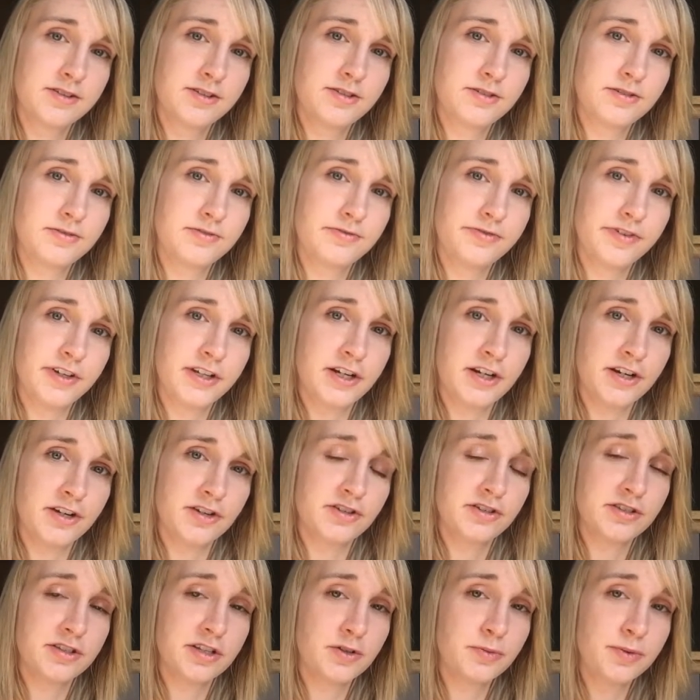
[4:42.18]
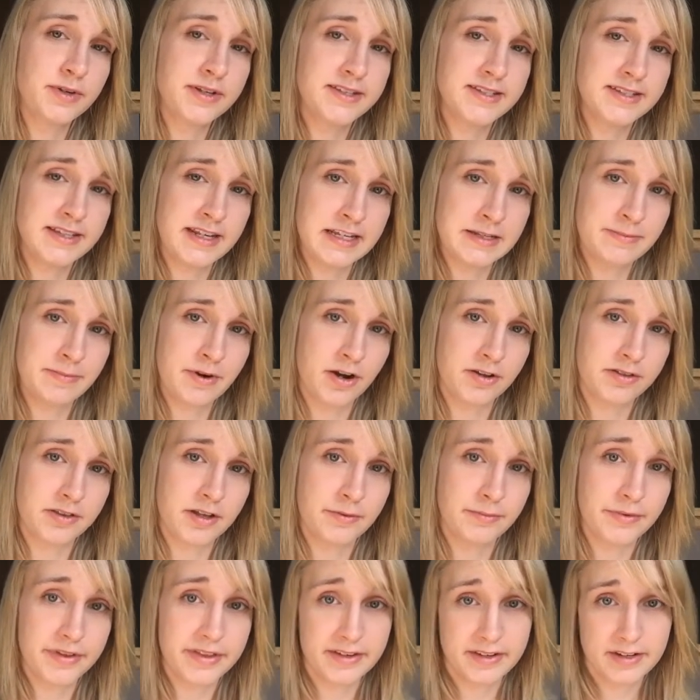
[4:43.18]
to finish the Twin Cities
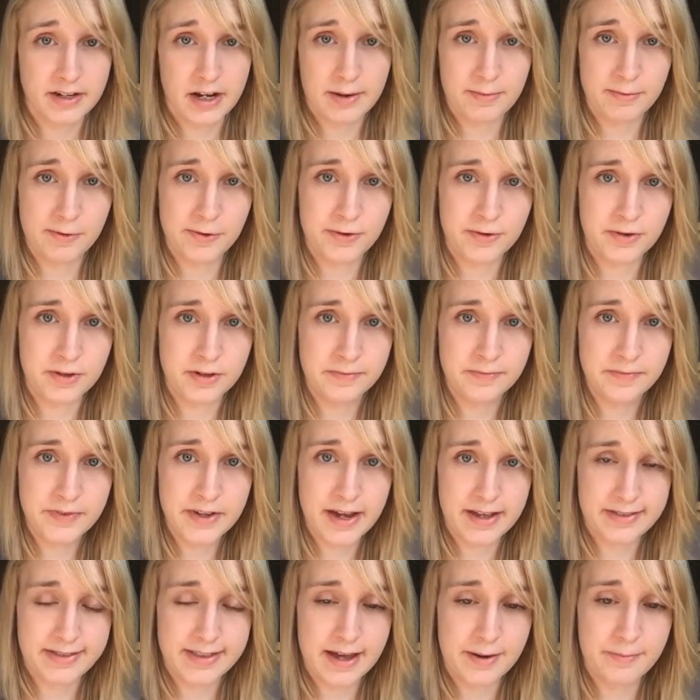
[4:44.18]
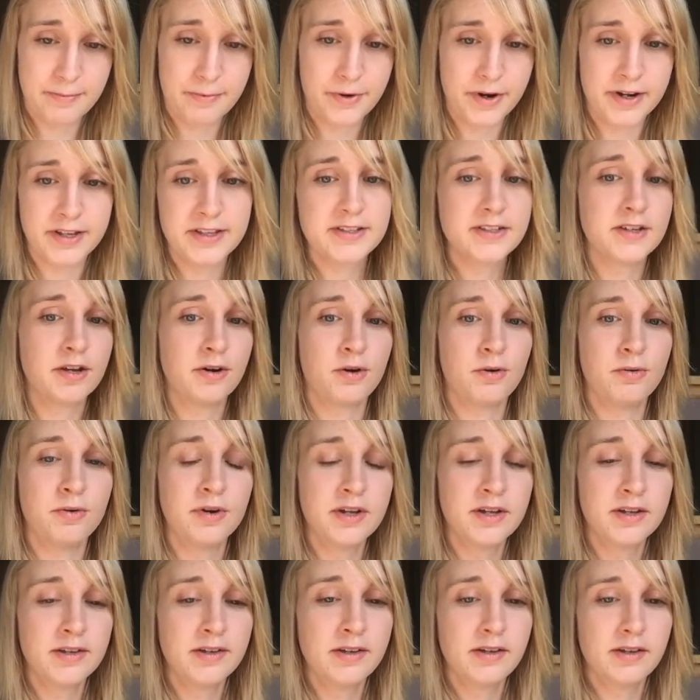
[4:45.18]
Marathon with a time goal at that point. So
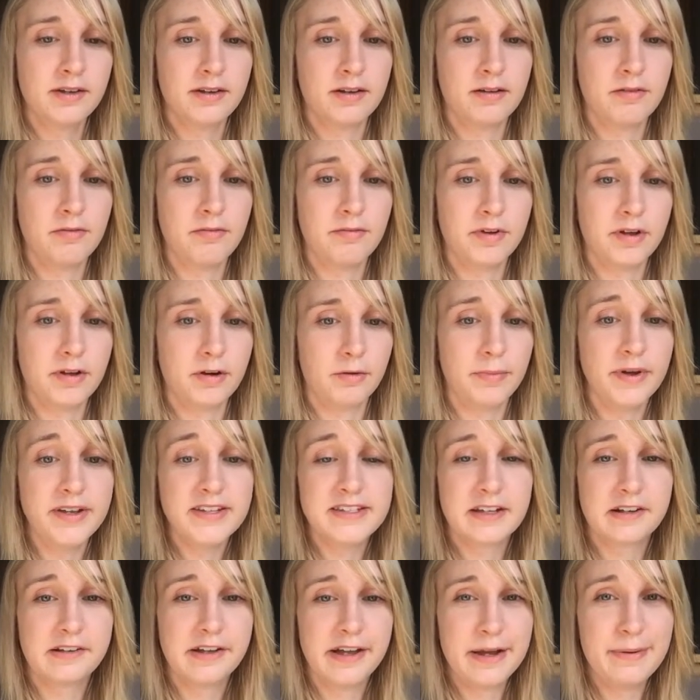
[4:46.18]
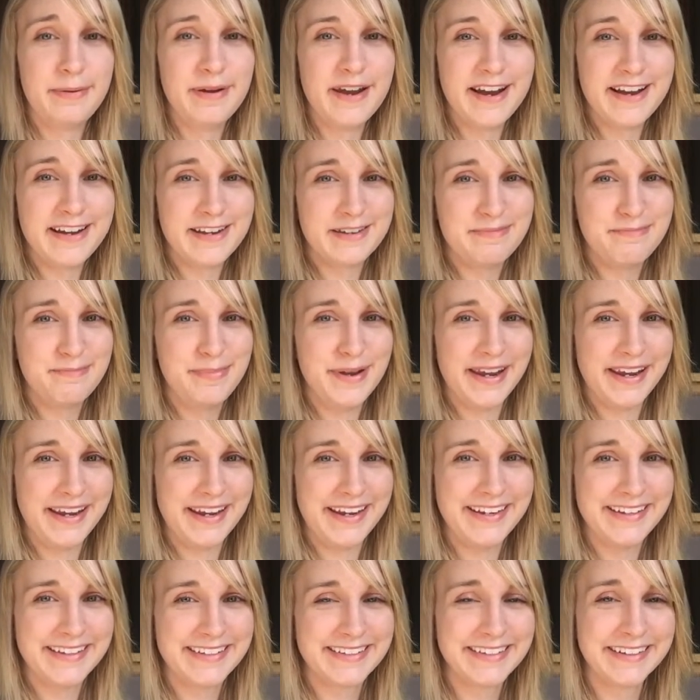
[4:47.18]
it'll basically be to
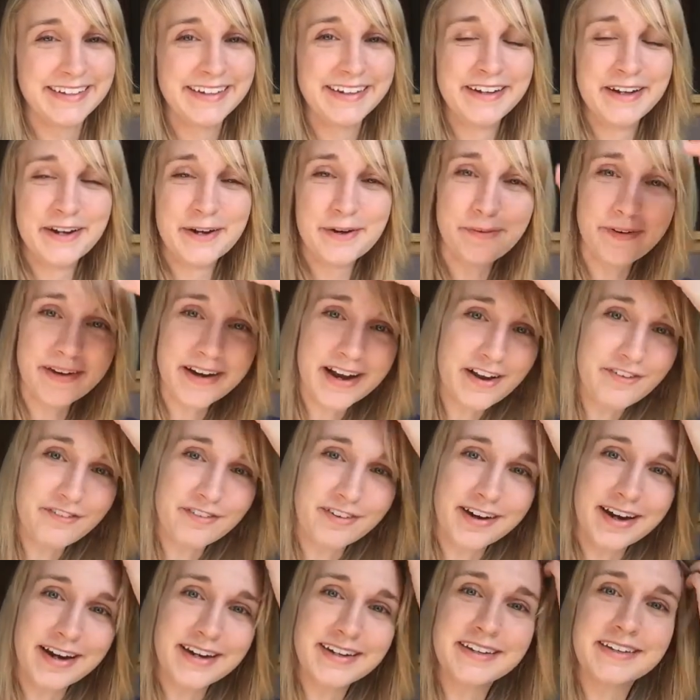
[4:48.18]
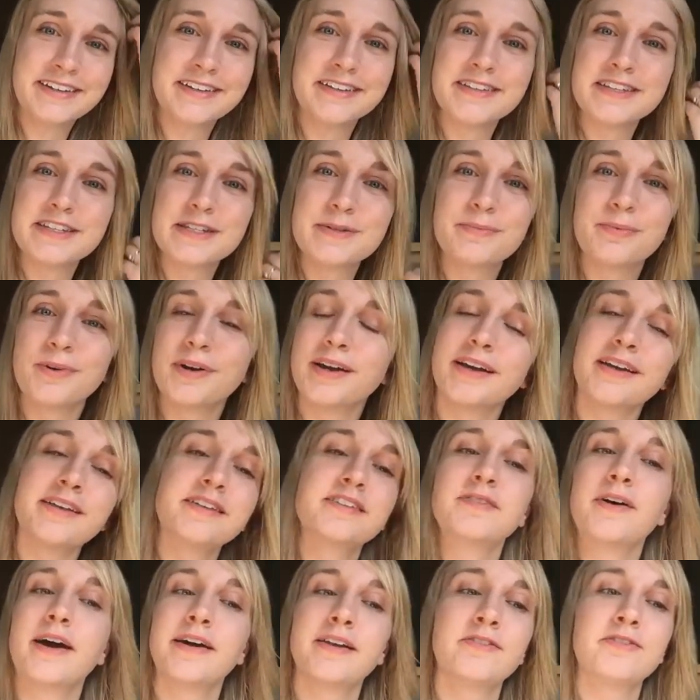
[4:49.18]
beat whatever I did in the spring.
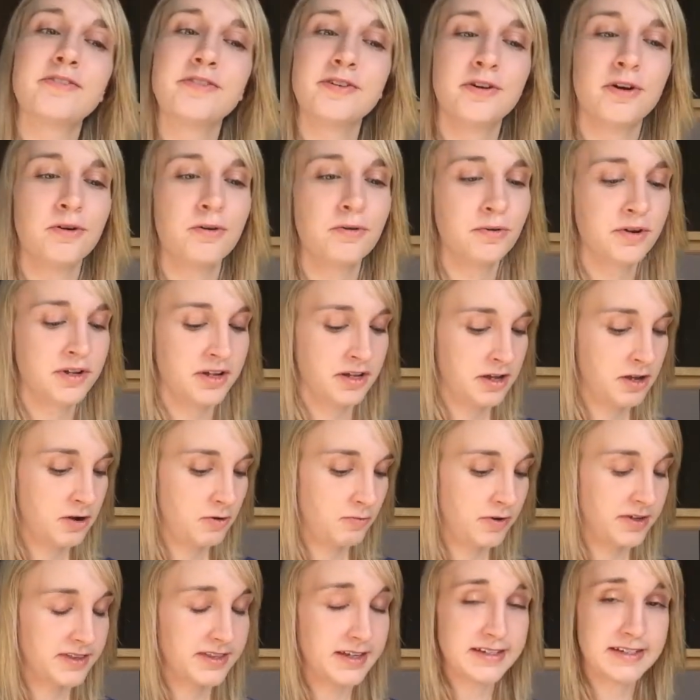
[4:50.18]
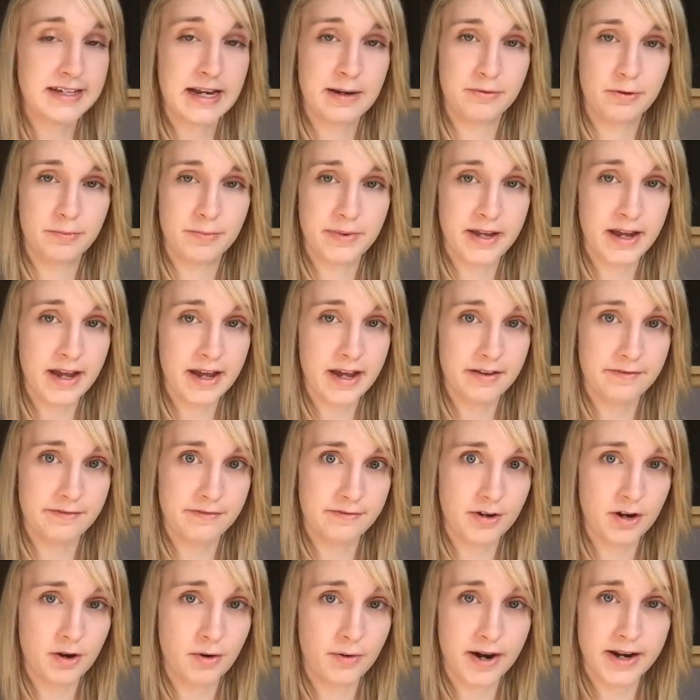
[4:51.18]
So I don't know what that time will be. I have
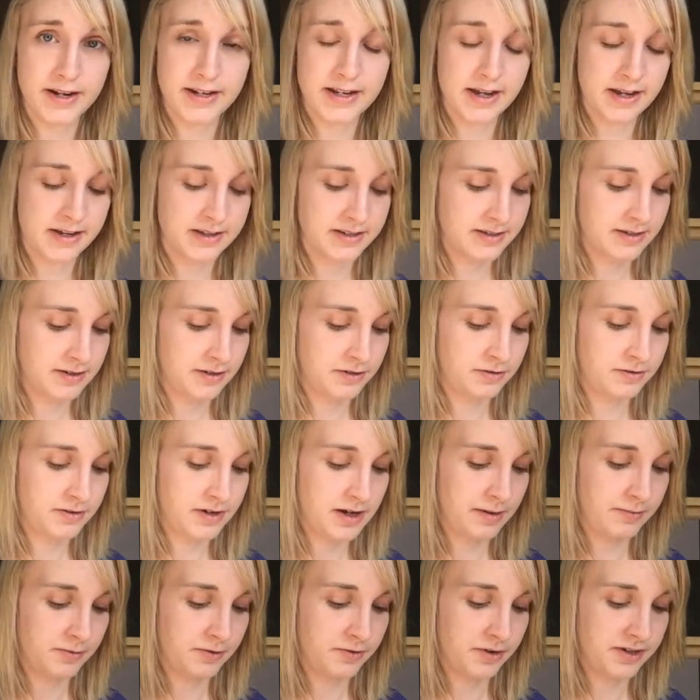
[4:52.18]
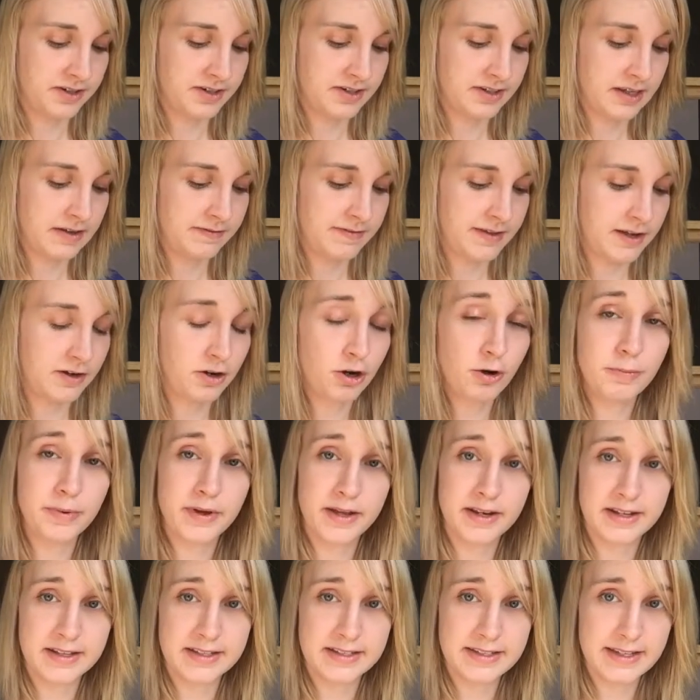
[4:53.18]
no idea. So I'm going to leave that
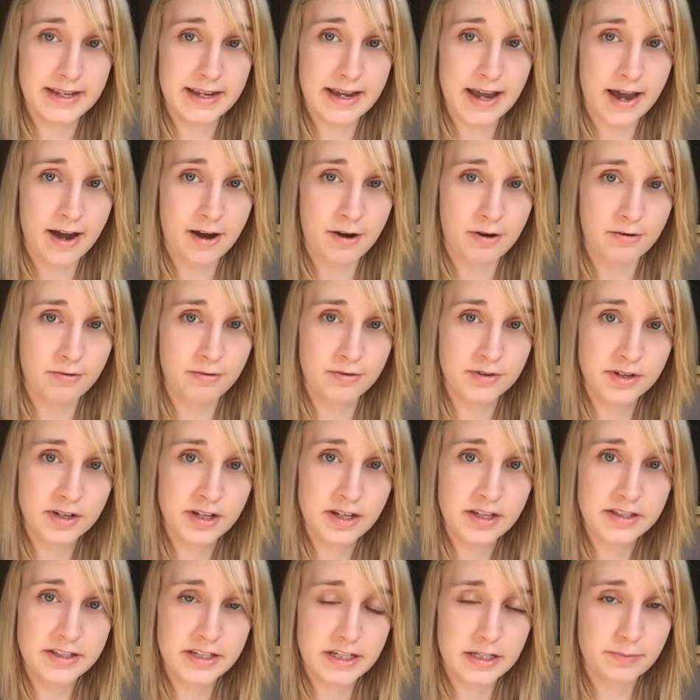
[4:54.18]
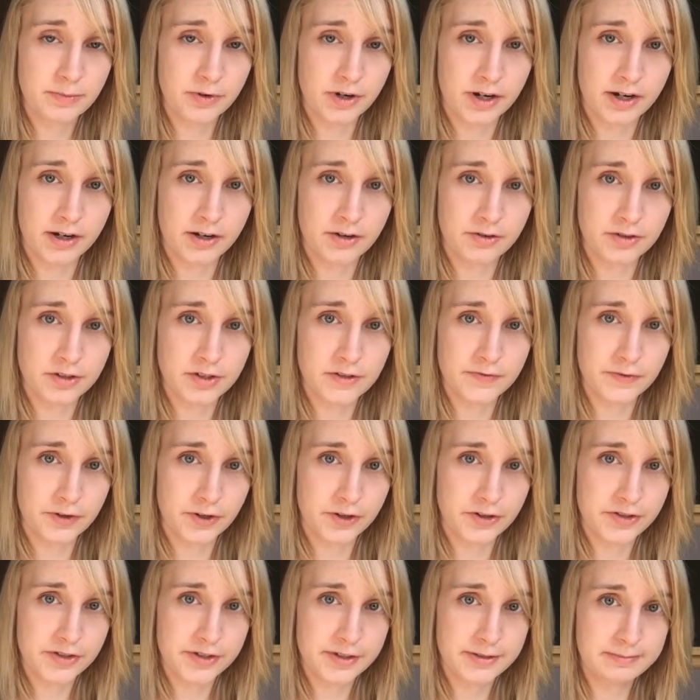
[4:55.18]
open and see how the spring goes
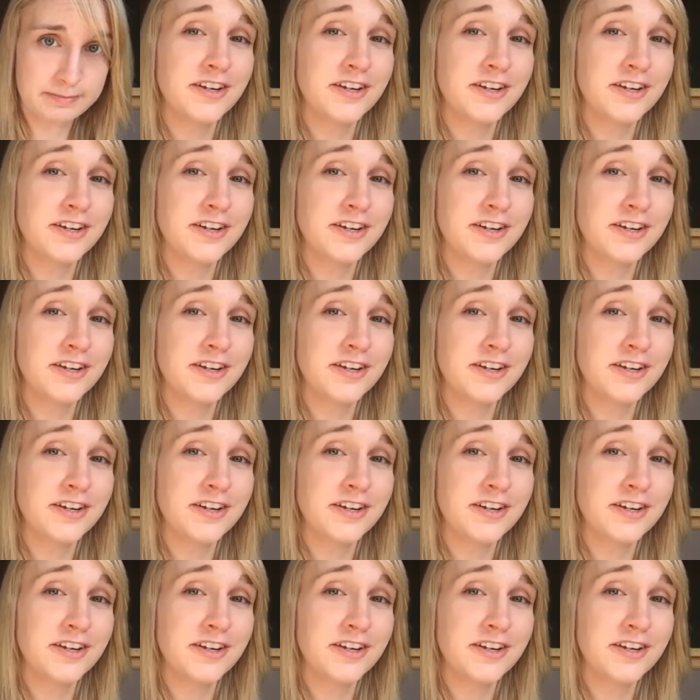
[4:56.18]
first.